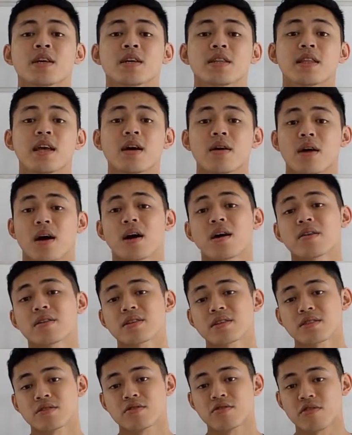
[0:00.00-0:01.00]
Now,
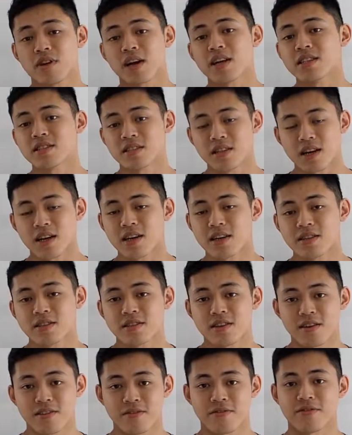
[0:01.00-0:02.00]
how does grind
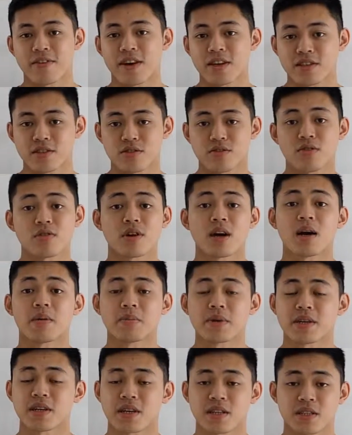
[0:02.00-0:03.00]
size affect your
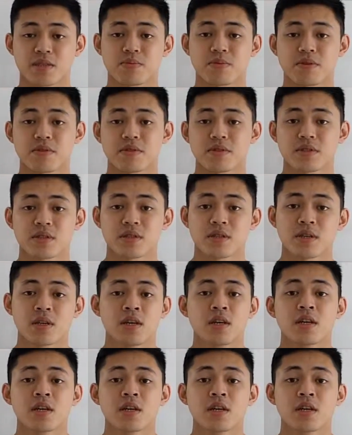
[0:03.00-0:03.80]
cupping experience?